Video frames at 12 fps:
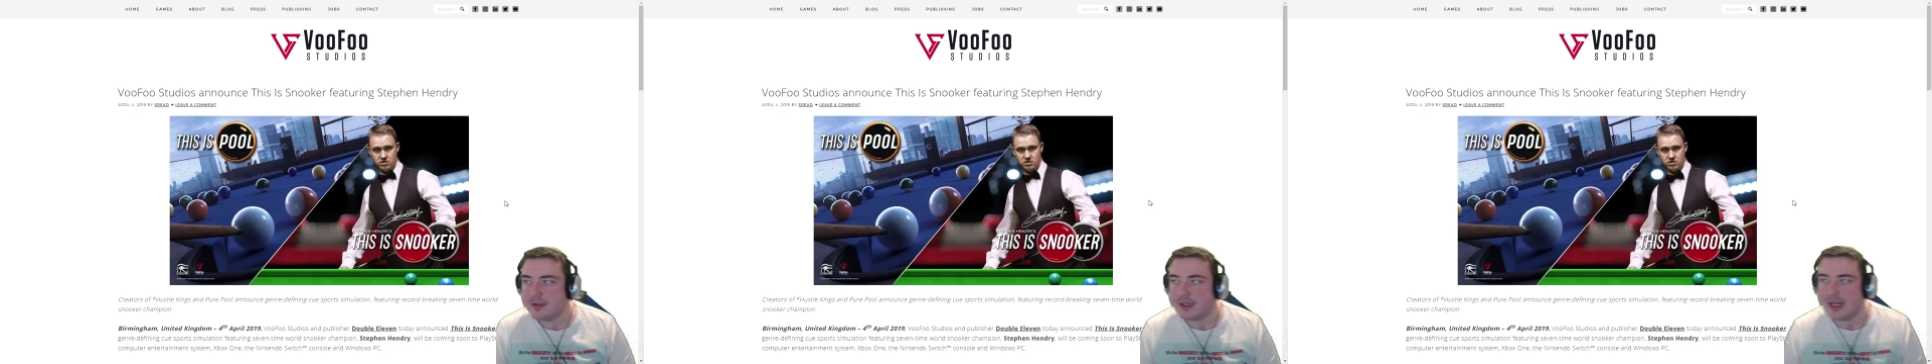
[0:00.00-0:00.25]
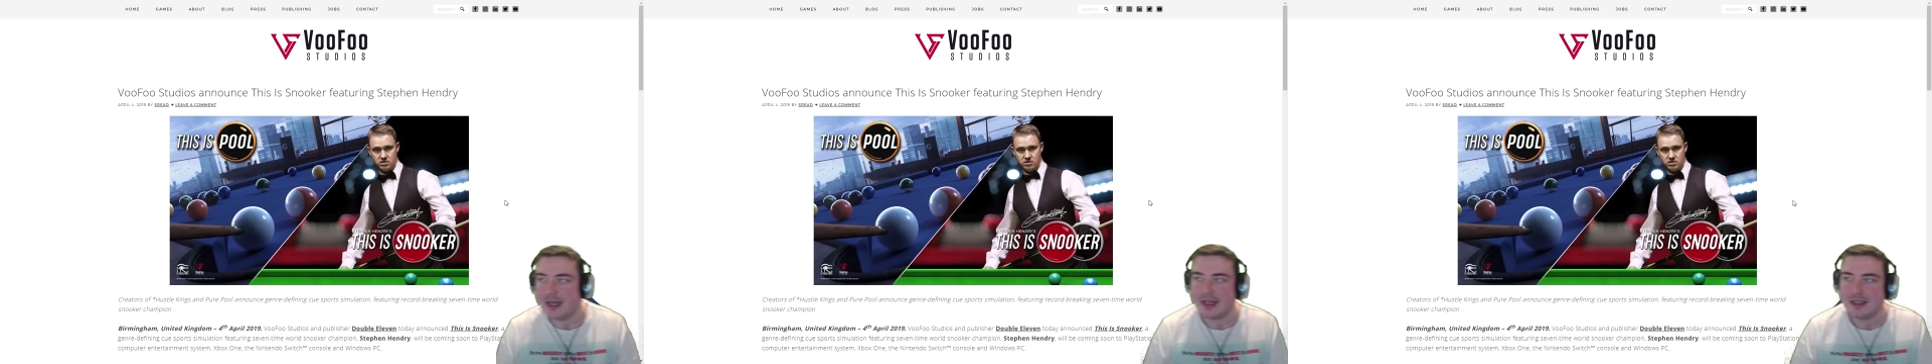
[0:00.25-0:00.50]

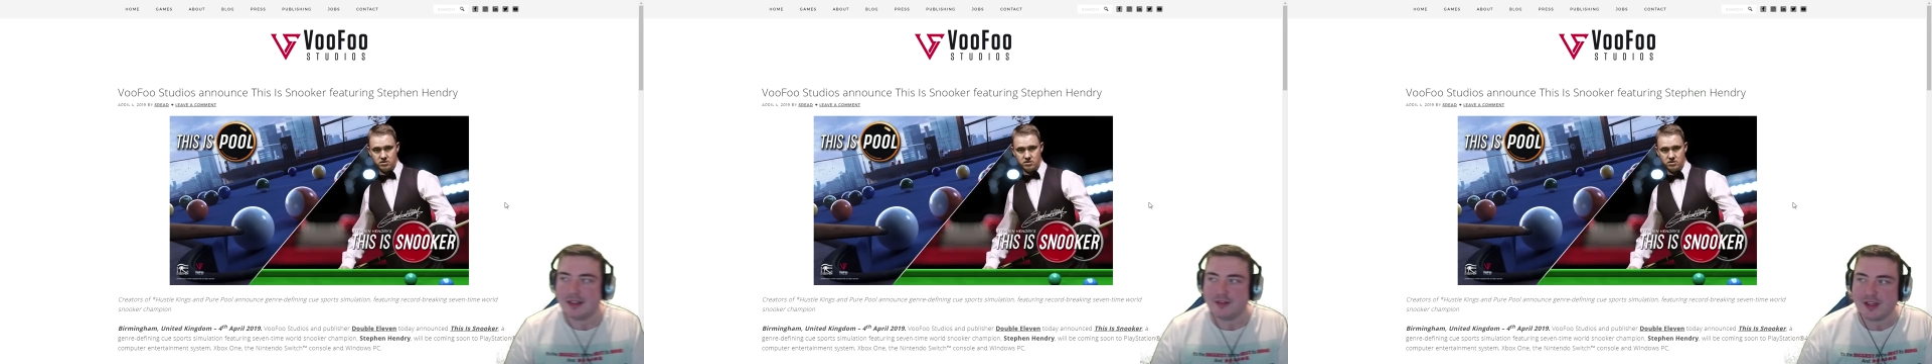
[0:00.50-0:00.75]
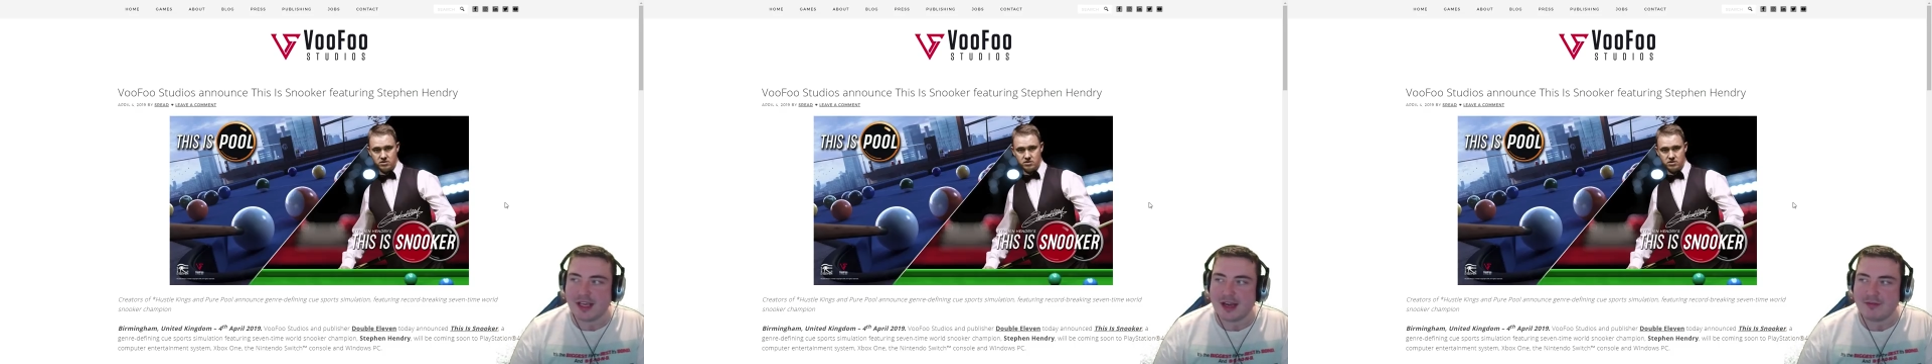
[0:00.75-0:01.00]
ca- can you
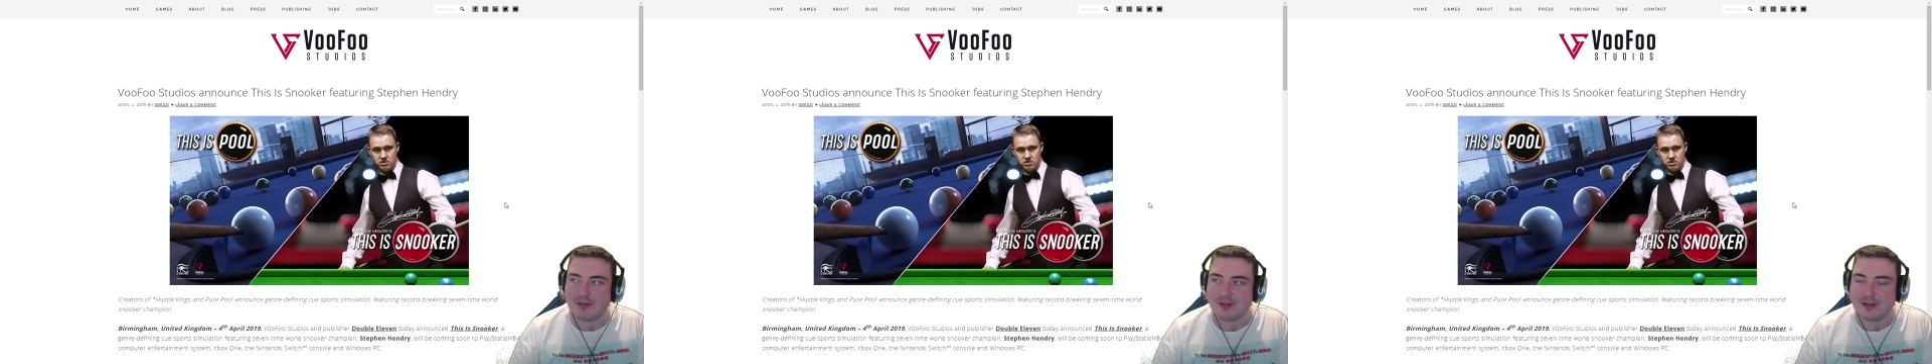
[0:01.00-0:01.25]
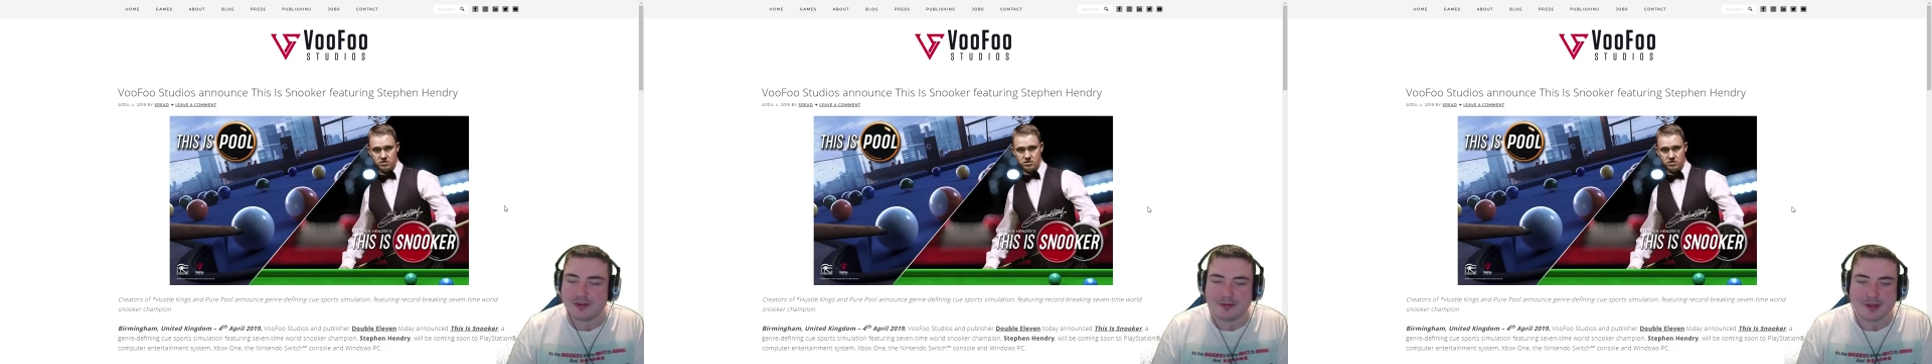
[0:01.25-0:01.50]
see
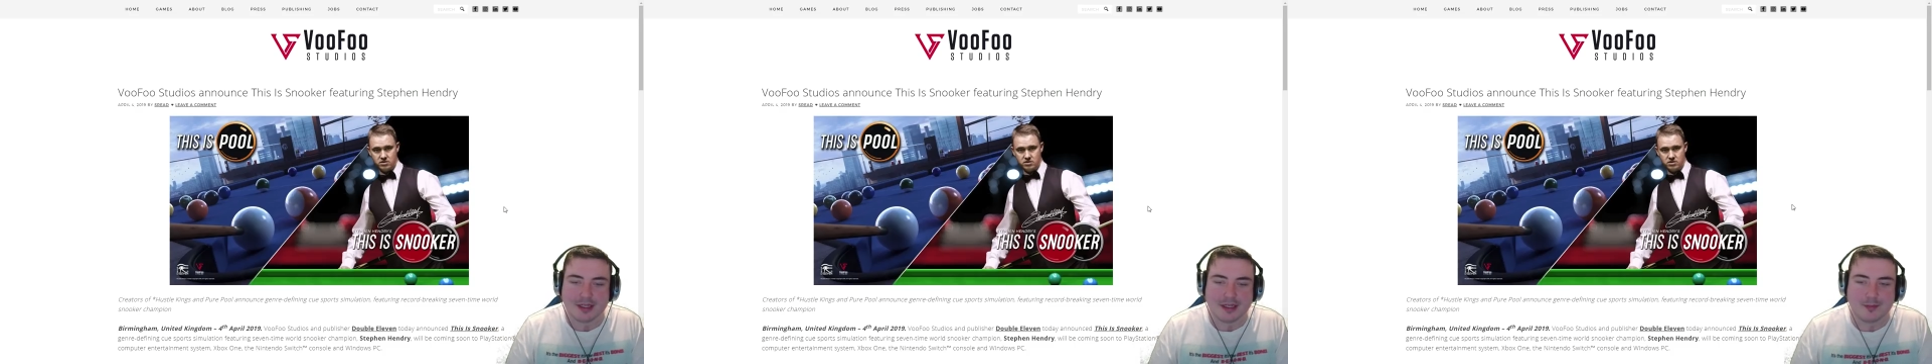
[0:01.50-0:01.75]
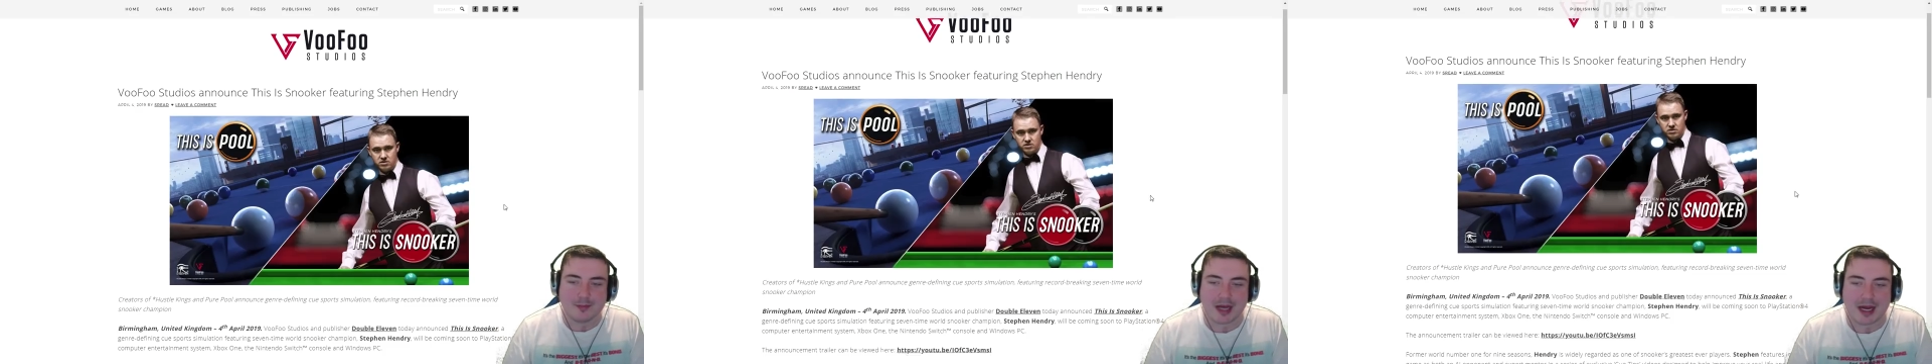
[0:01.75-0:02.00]
everything?
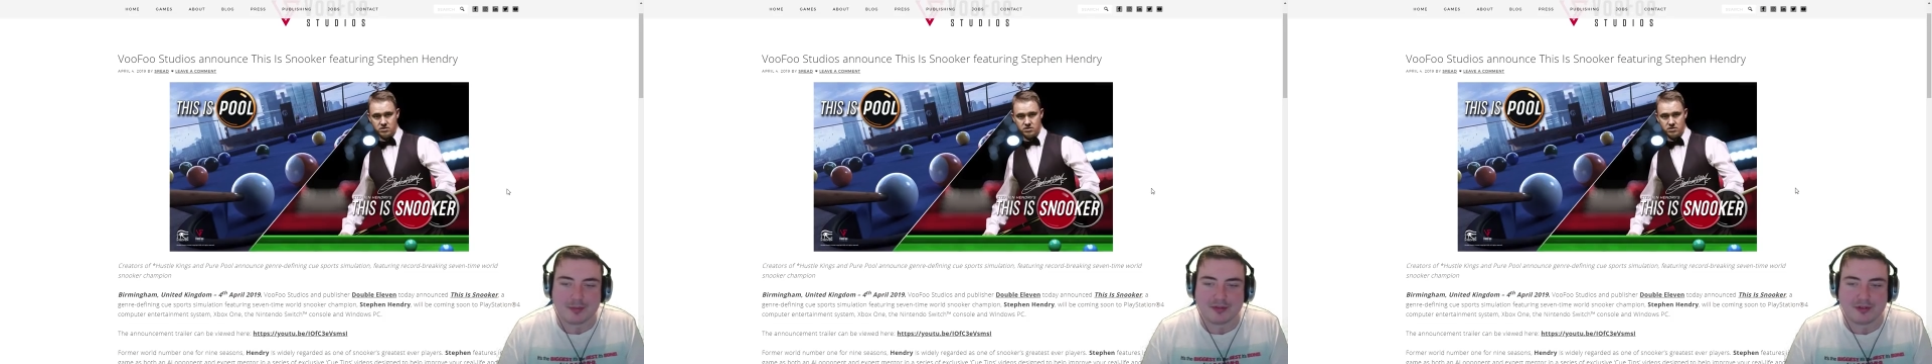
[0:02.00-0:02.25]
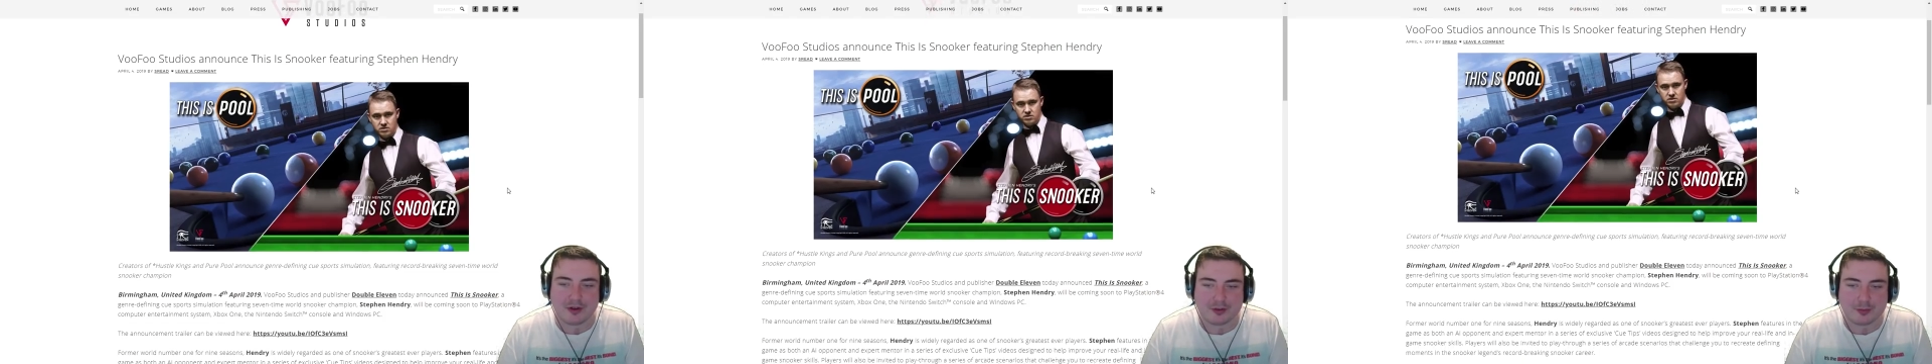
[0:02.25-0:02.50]

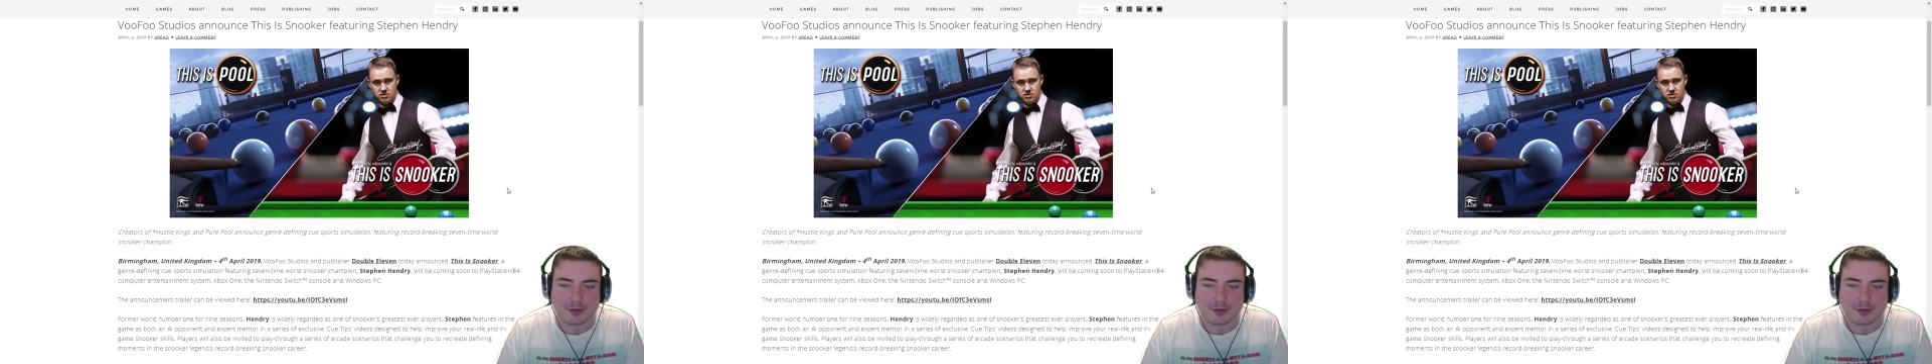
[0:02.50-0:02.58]
Perhaps not,